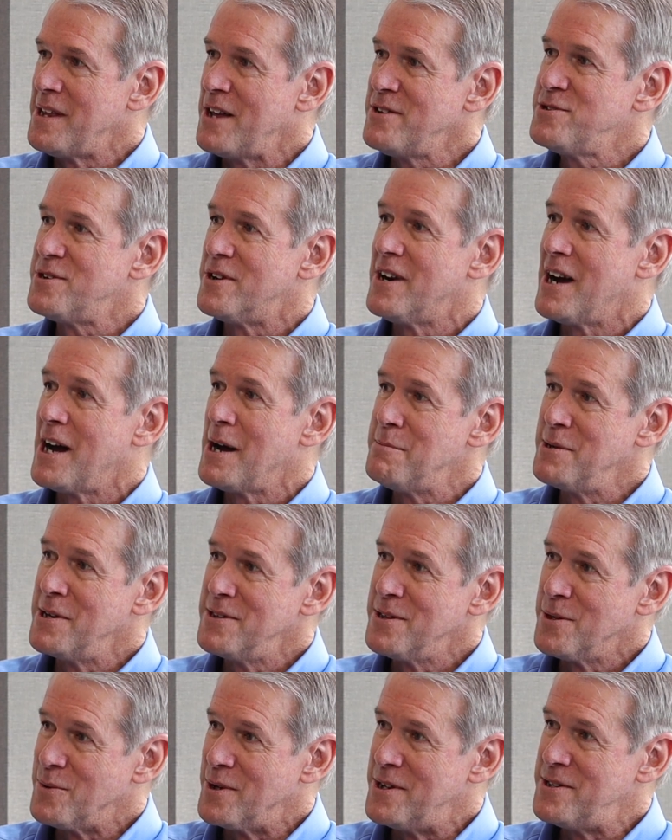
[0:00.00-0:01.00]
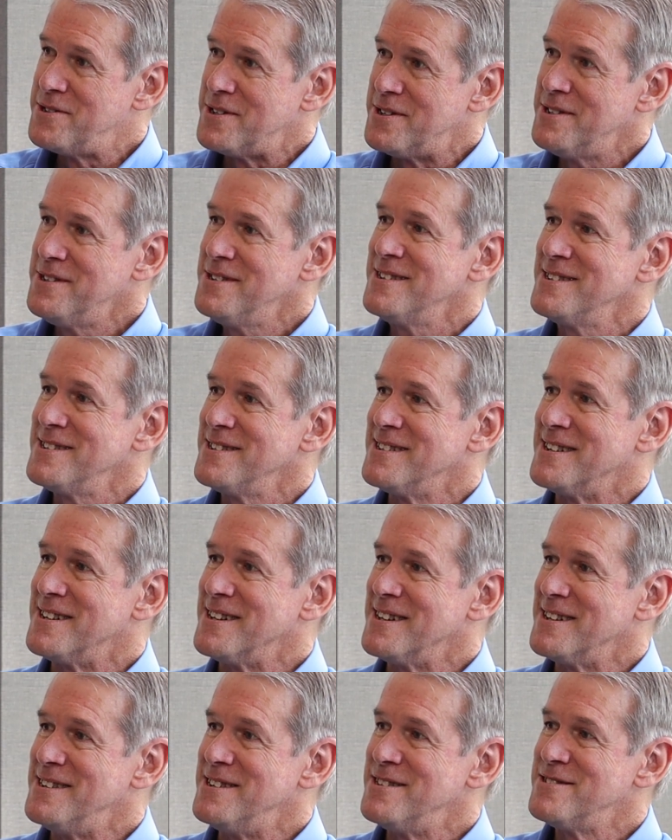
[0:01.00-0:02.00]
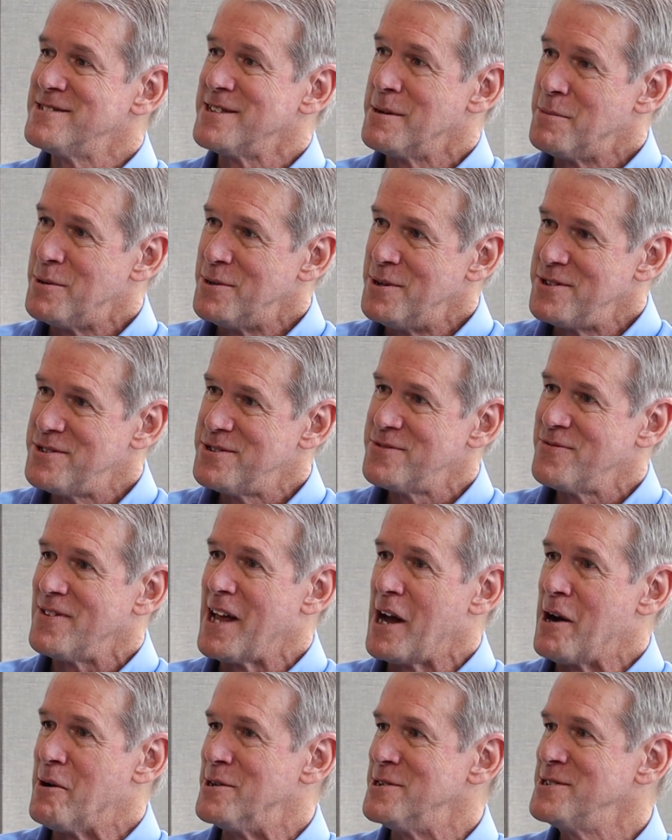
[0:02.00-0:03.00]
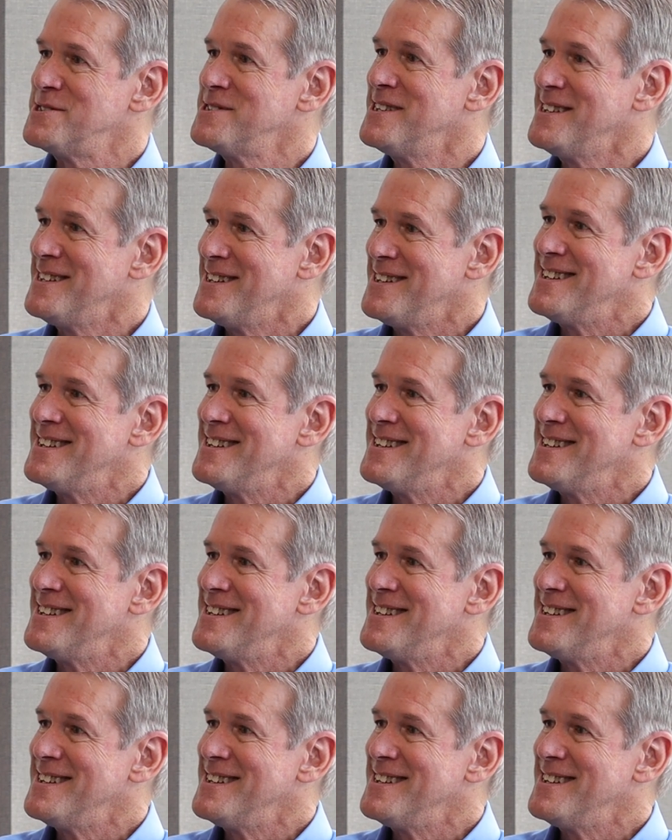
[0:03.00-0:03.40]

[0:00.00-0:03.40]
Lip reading: That's her hobby in the winter. In the summer, it's flowers.